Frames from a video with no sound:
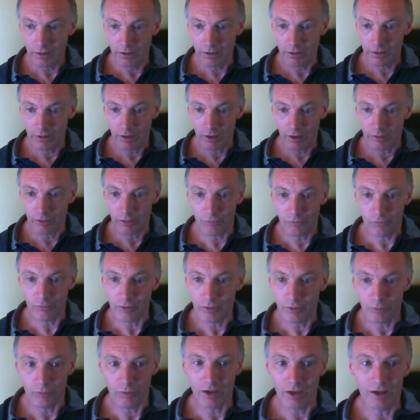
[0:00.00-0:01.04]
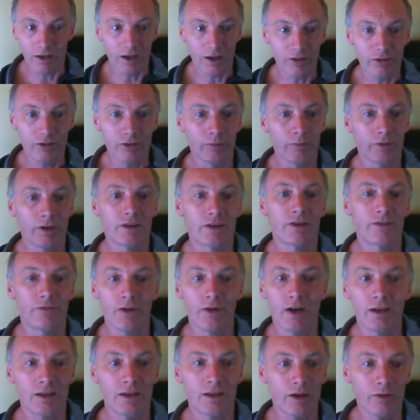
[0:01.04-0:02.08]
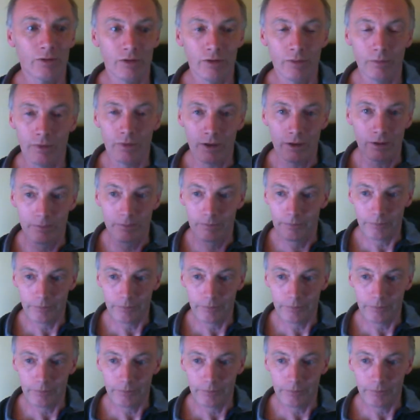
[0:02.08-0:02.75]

You know, you've realised something, you find out something.